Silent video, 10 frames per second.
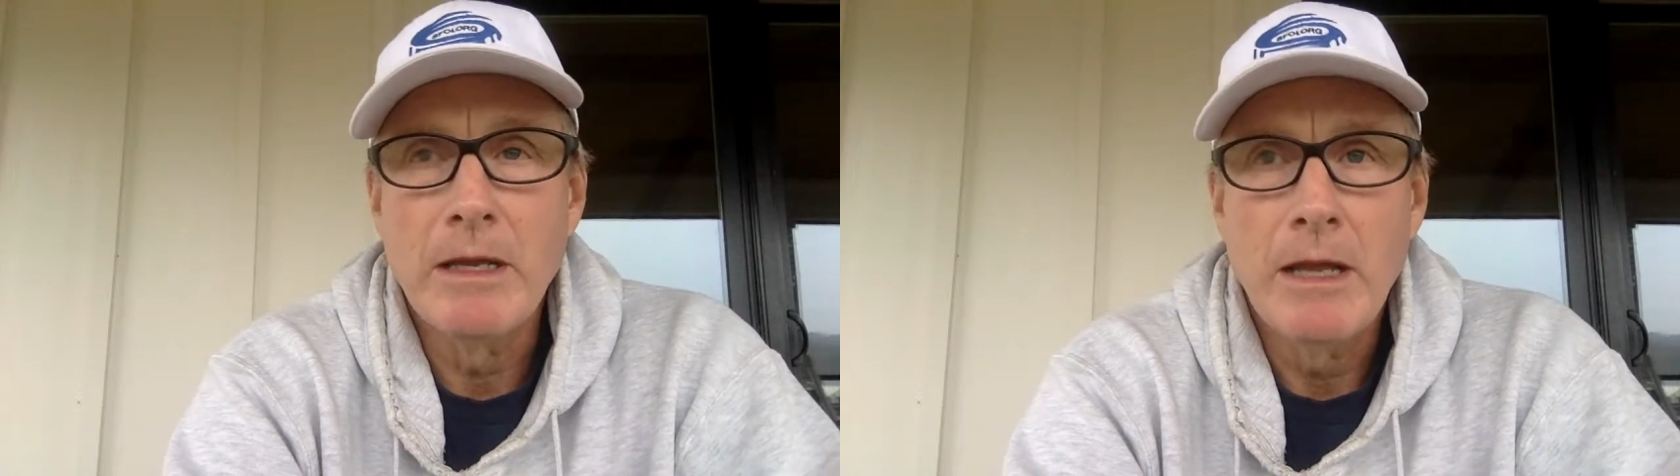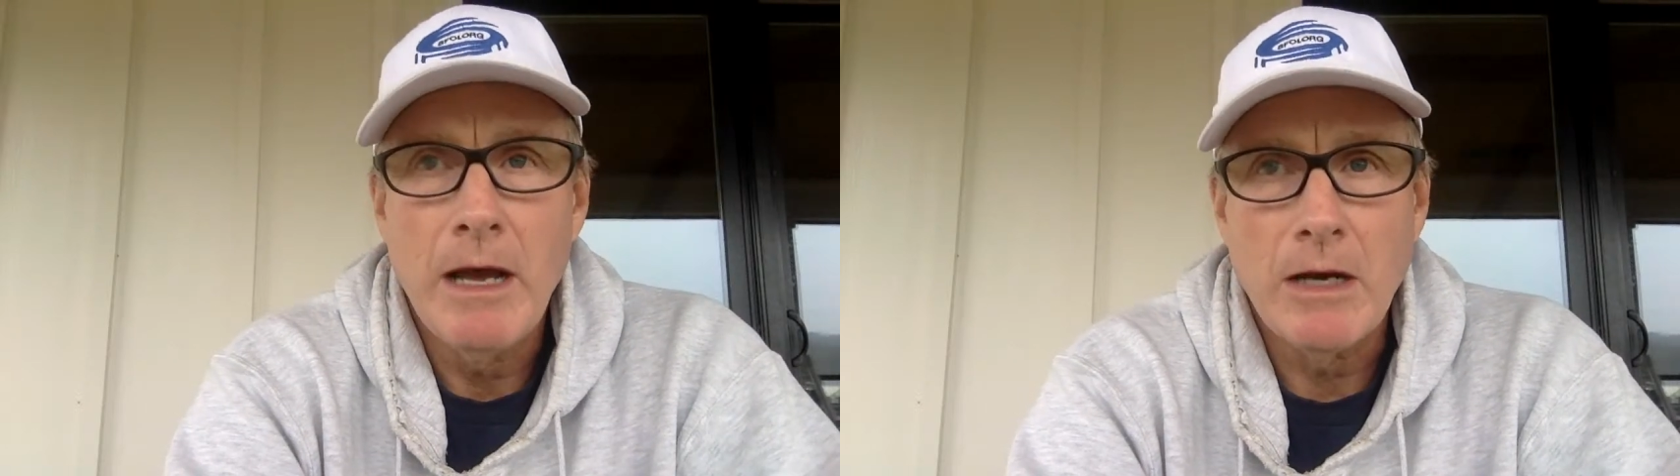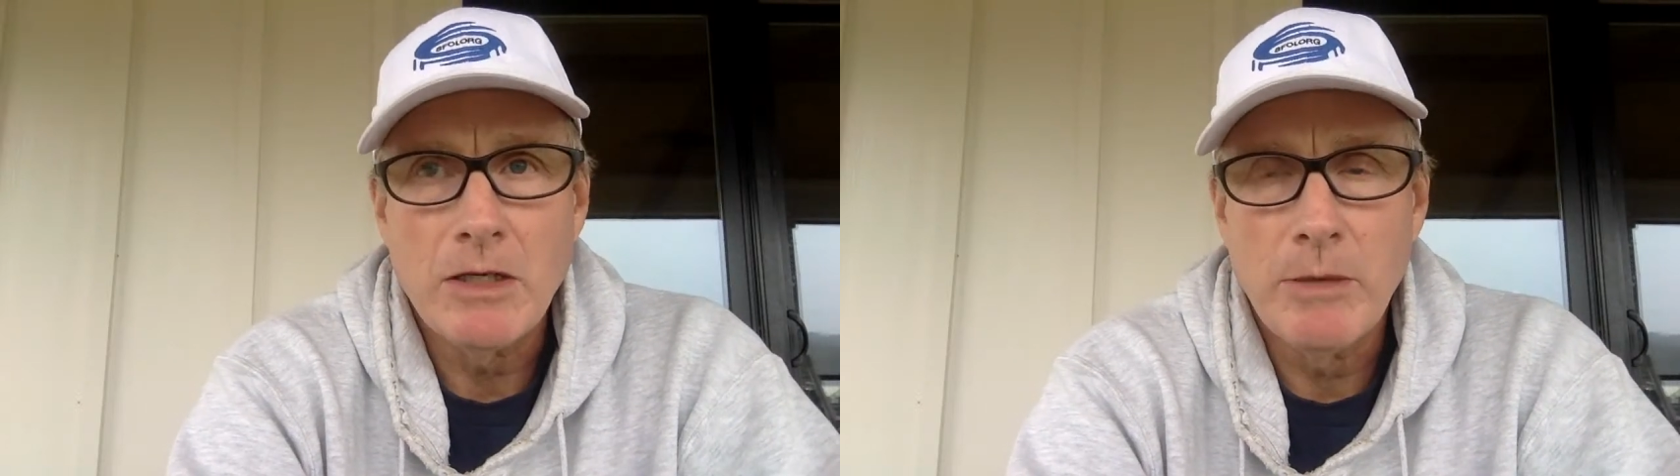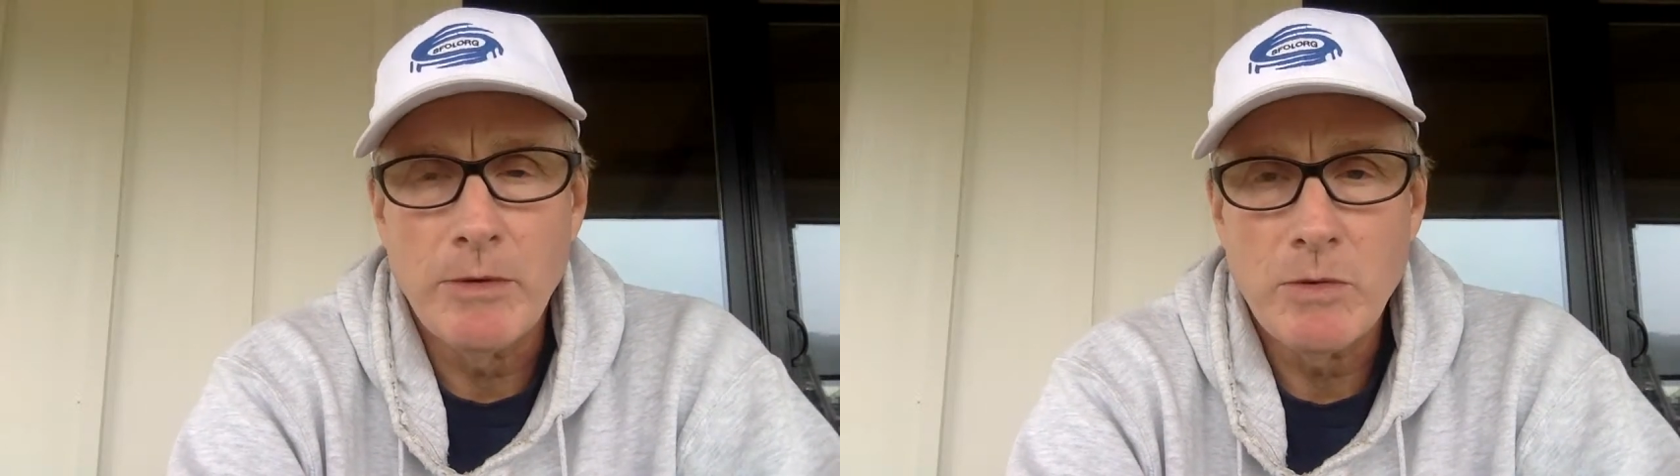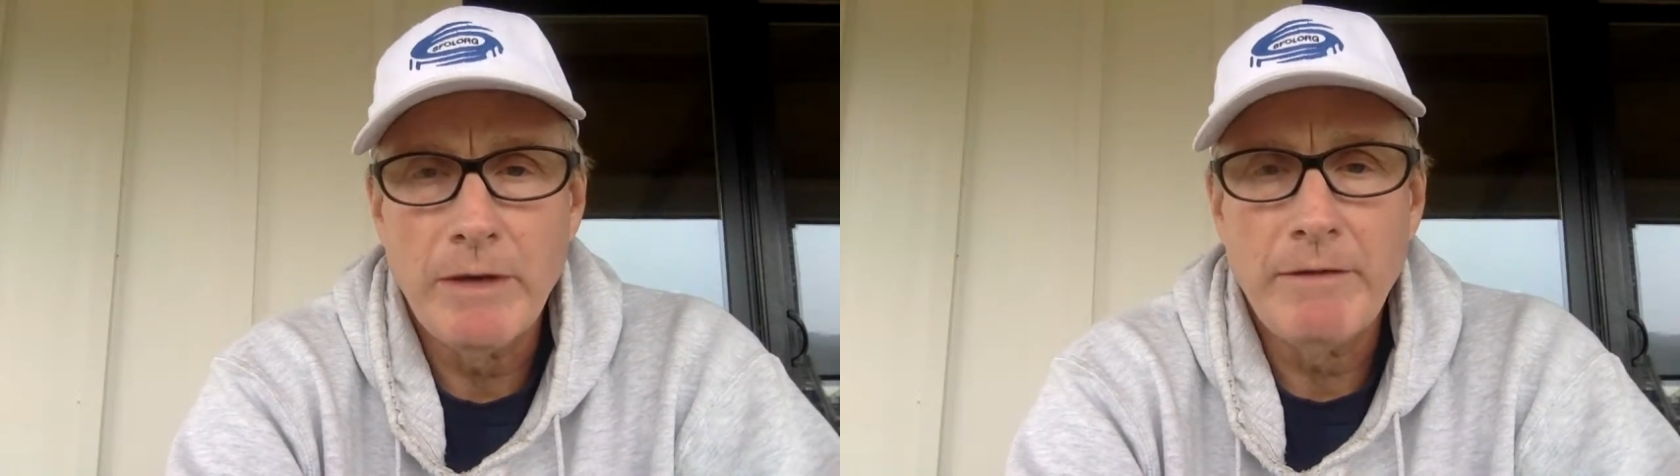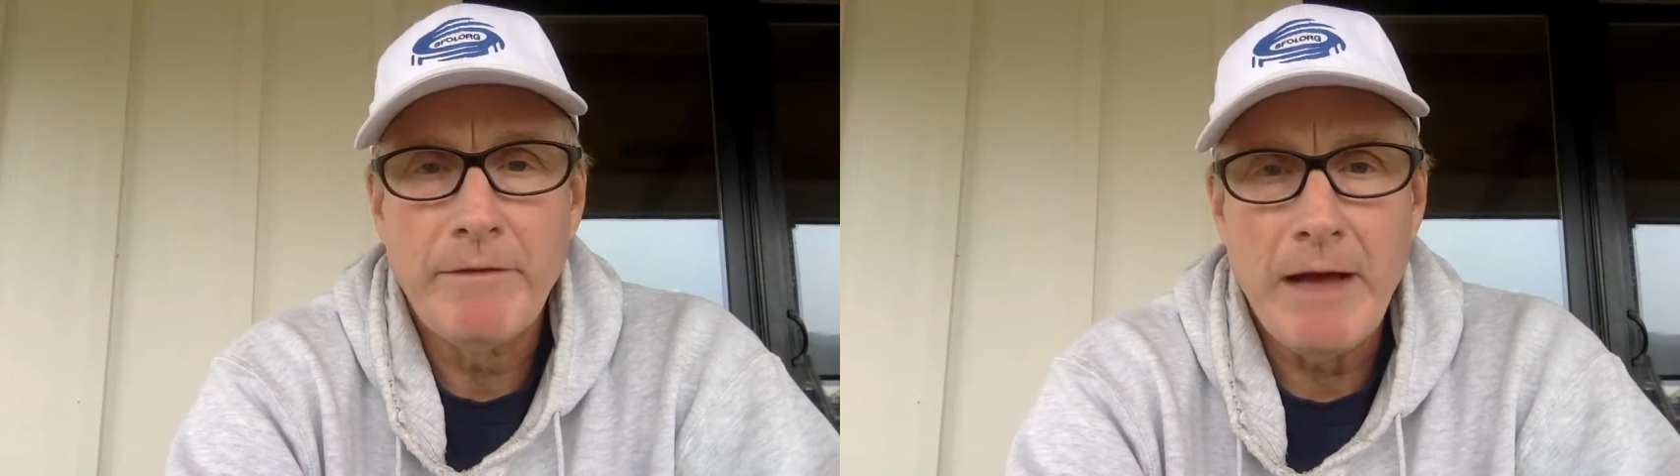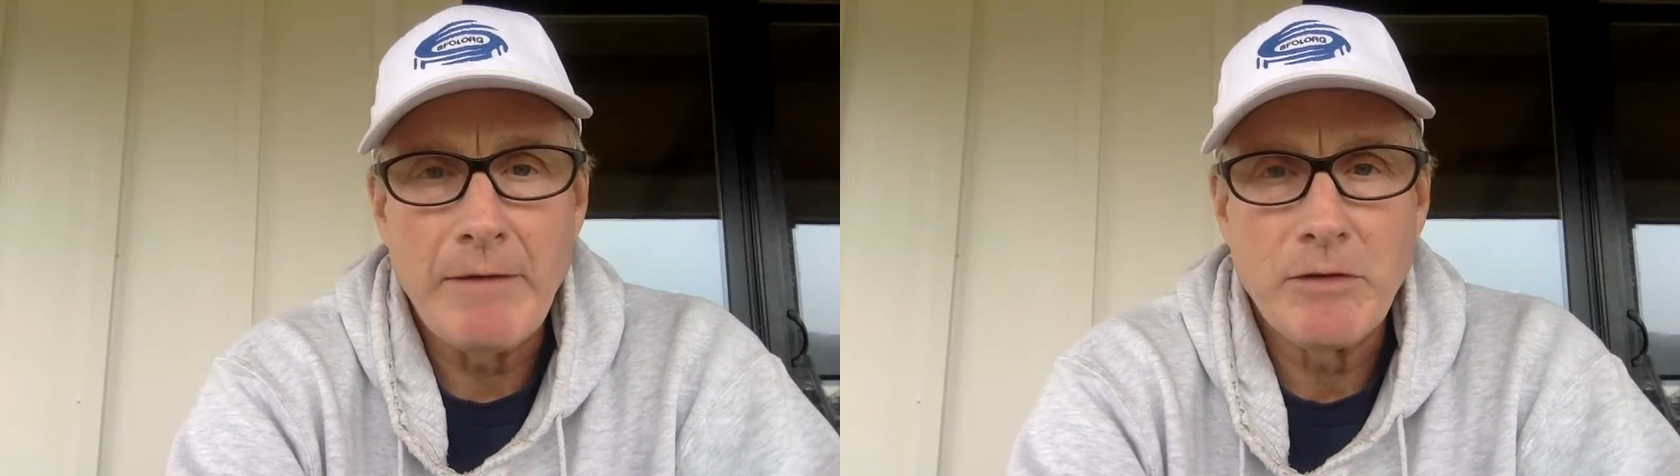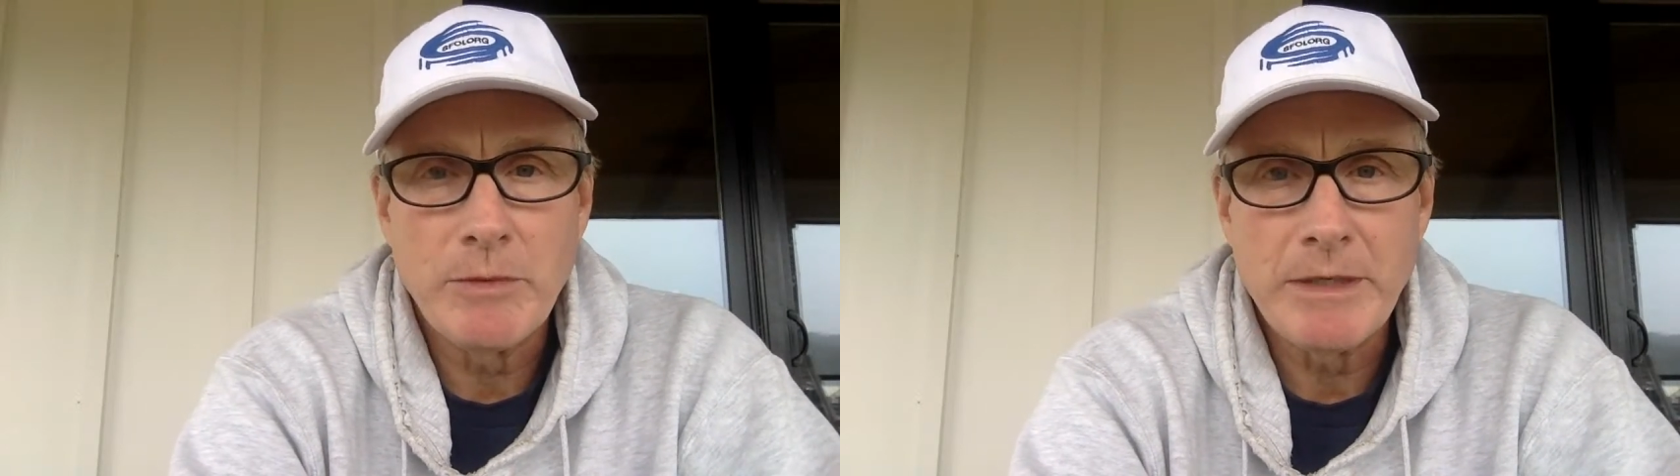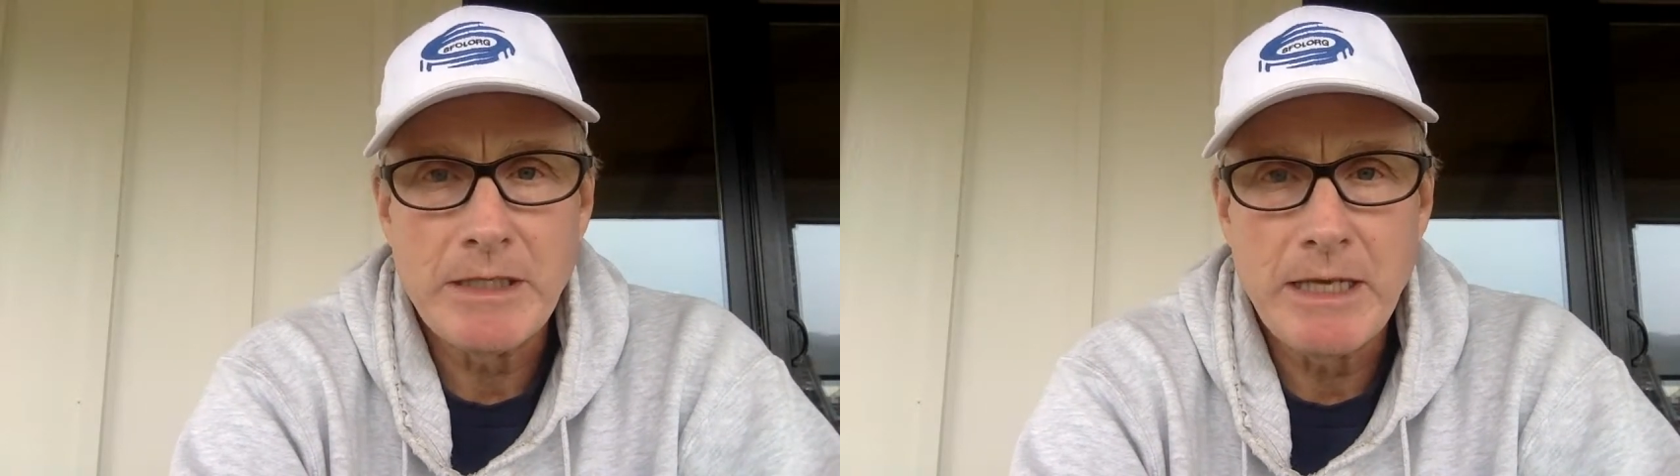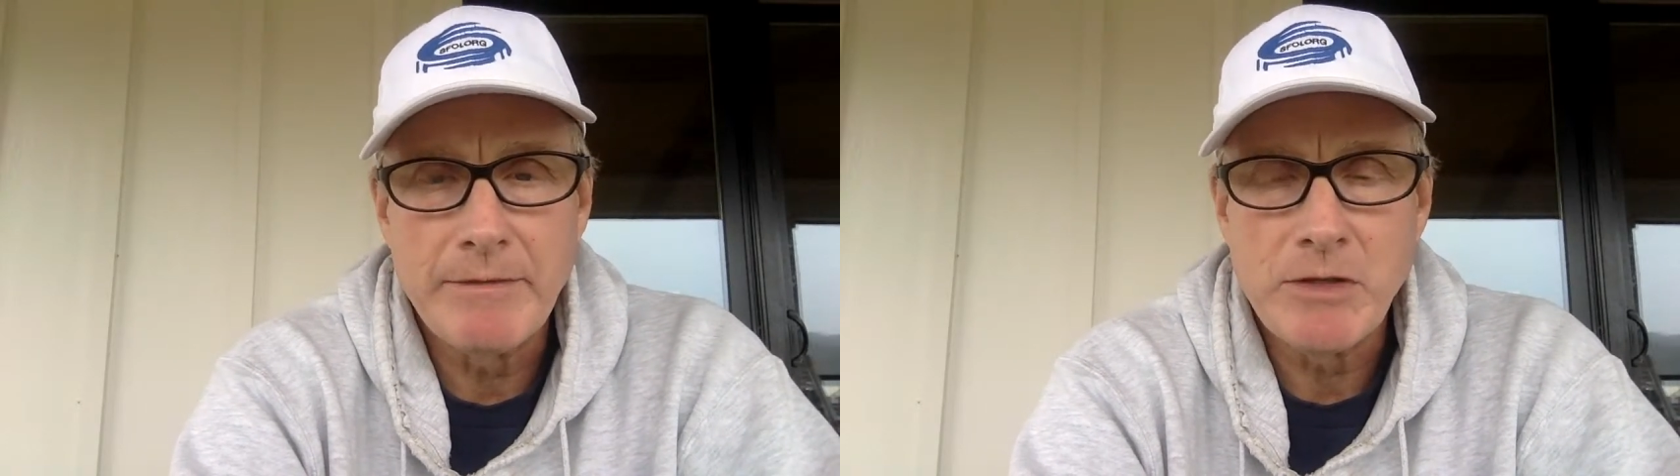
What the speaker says: October 25 to 27.